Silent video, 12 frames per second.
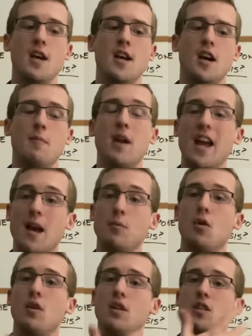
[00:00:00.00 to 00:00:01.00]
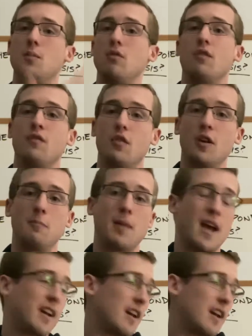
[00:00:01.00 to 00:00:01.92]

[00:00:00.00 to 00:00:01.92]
But I am going to be referring back.